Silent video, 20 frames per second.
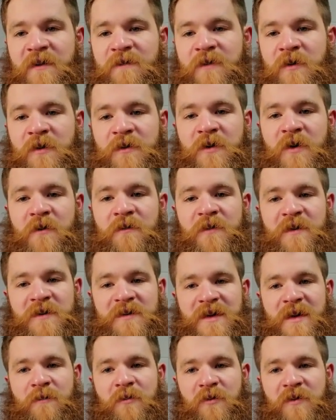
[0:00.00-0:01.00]

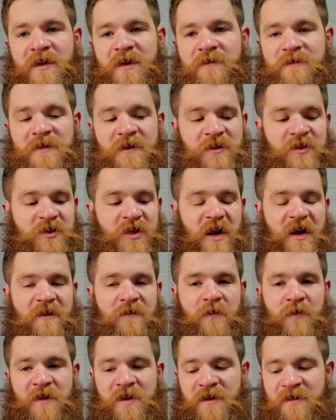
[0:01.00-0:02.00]
Philadelphias, I believe, to check
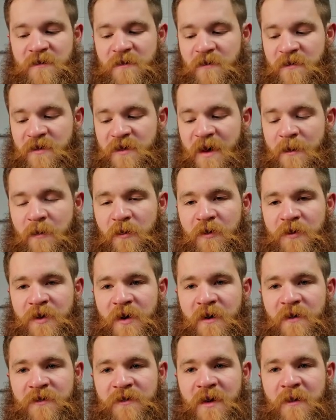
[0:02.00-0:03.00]
for the
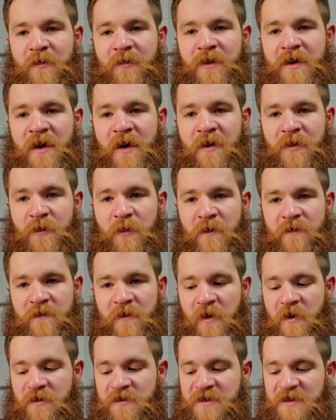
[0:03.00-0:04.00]
doubling on the
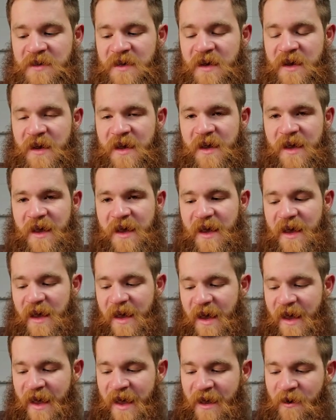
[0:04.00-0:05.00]
reverse.
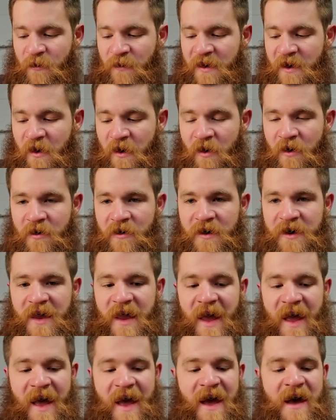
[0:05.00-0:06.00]
And we already
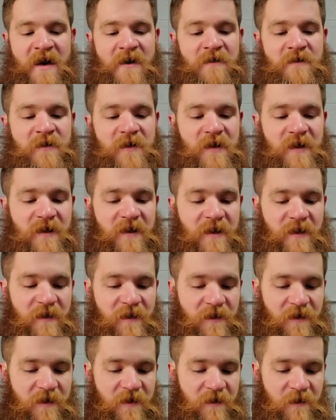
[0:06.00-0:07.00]
have
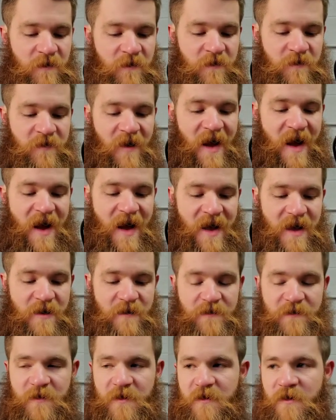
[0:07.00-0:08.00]

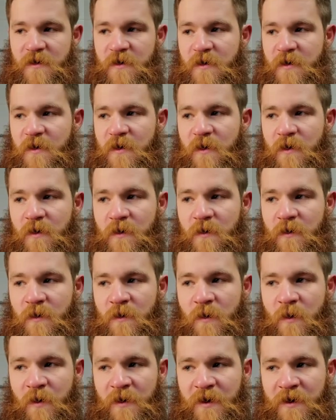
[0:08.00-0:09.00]
5
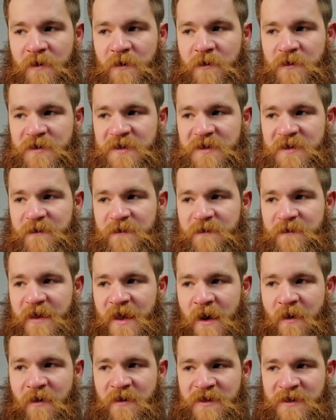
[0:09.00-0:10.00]
war nickels.
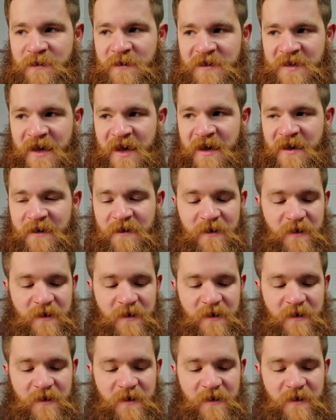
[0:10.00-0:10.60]
How awesome is that?